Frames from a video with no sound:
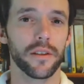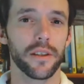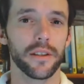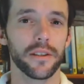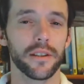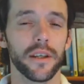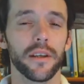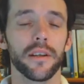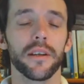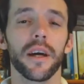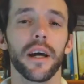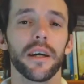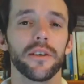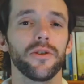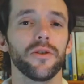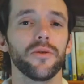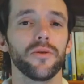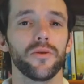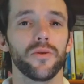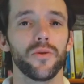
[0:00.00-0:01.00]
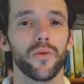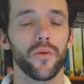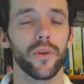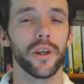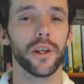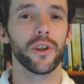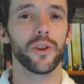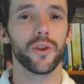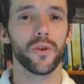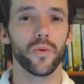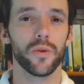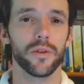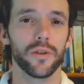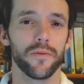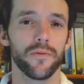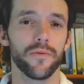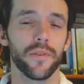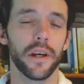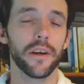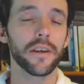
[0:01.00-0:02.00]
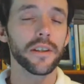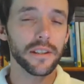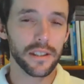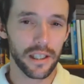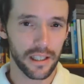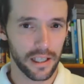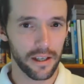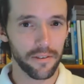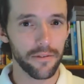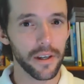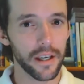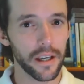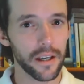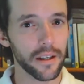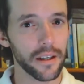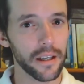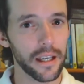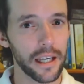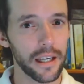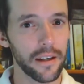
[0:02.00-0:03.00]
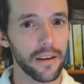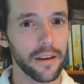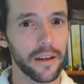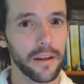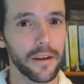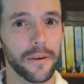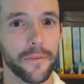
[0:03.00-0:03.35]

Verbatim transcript: This can cut your story short very significantly.